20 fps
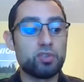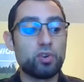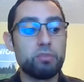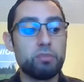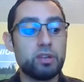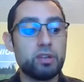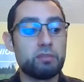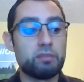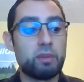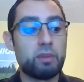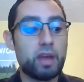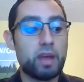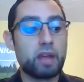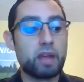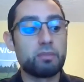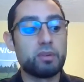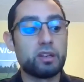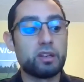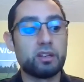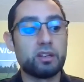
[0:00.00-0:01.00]
pain, my
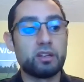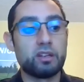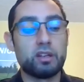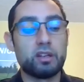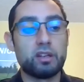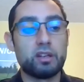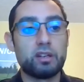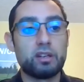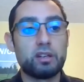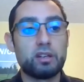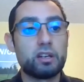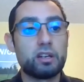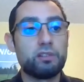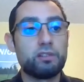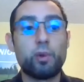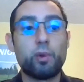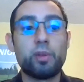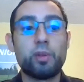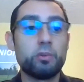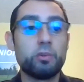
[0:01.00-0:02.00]
back pain,
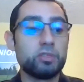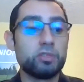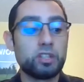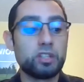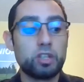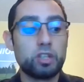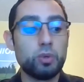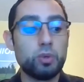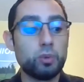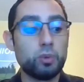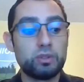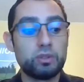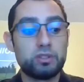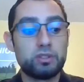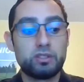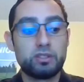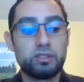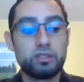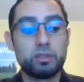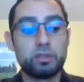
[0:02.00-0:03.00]
whether it was acute,
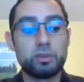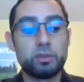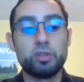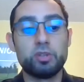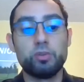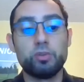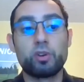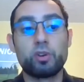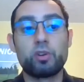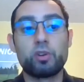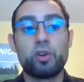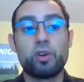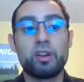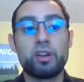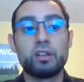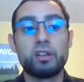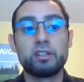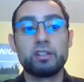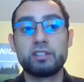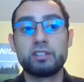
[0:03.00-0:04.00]
subacute, or
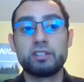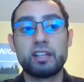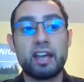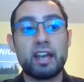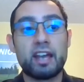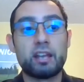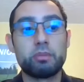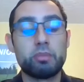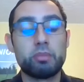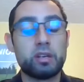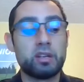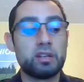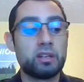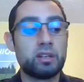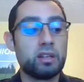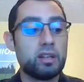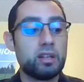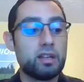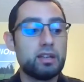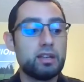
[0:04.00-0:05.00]
chronic sciatic pain.
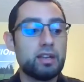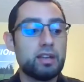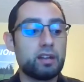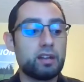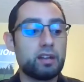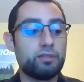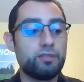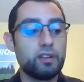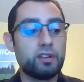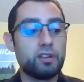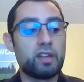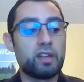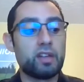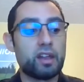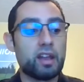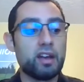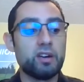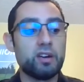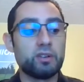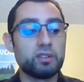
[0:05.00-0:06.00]
I had to figure that
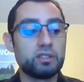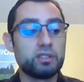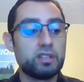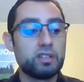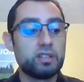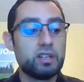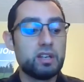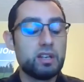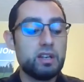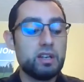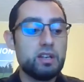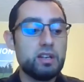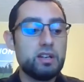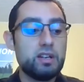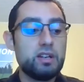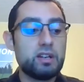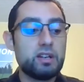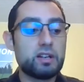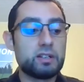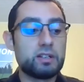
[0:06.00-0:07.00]
out.
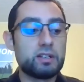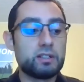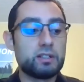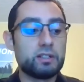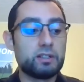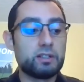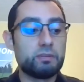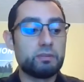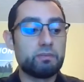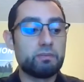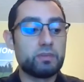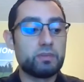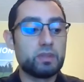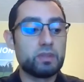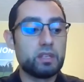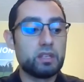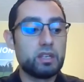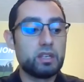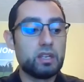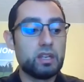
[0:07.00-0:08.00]

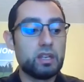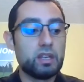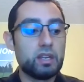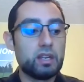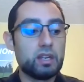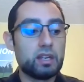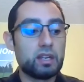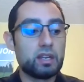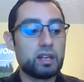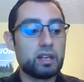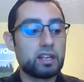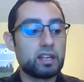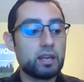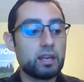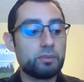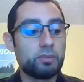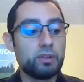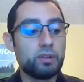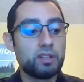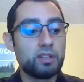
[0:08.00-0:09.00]
And I
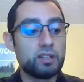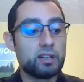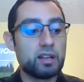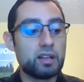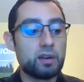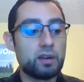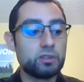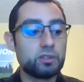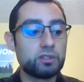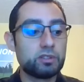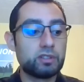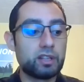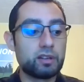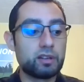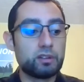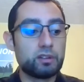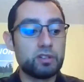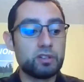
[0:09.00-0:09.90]
kept looking, and I was like,